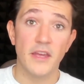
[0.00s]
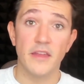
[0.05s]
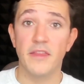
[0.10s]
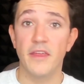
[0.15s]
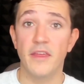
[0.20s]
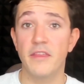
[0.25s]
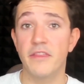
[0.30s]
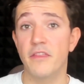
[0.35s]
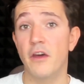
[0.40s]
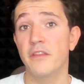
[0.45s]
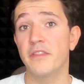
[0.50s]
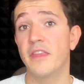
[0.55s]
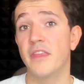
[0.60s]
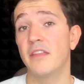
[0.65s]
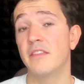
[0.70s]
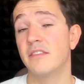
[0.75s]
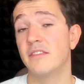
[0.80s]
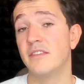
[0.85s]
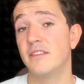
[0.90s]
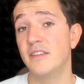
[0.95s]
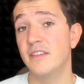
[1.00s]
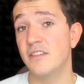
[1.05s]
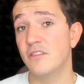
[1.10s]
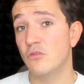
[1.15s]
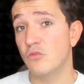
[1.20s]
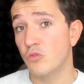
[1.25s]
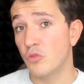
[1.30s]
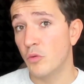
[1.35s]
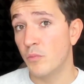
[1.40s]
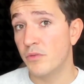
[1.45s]
they thought that these
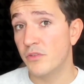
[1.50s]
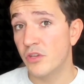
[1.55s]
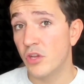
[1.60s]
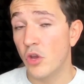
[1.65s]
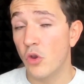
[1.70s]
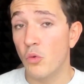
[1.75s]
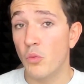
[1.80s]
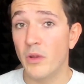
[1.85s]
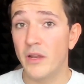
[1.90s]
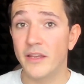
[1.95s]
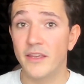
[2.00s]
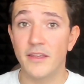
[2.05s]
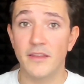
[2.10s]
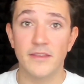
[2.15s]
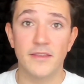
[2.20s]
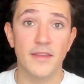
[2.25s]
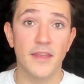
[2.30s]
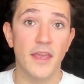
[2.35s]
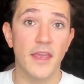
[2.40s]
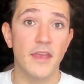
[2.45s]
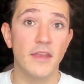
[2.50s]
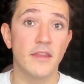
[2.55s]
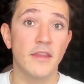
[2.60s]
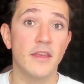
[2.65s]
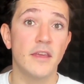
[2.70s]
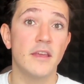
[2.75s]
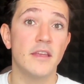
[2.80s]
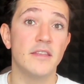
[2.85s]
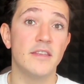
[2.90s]
groups will contain